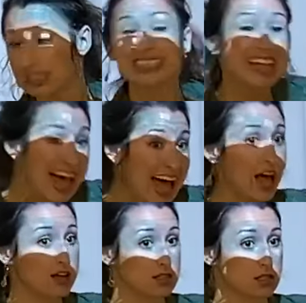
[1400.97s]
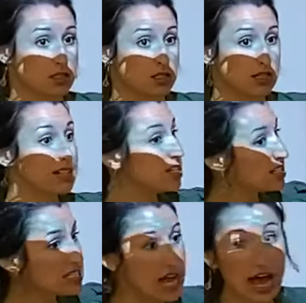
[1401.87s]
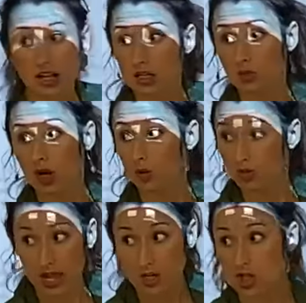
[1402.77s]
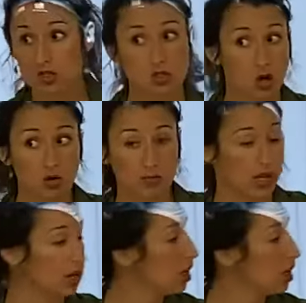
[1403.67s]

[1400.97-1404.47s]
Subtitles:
Yes! That's exactly what they just told me.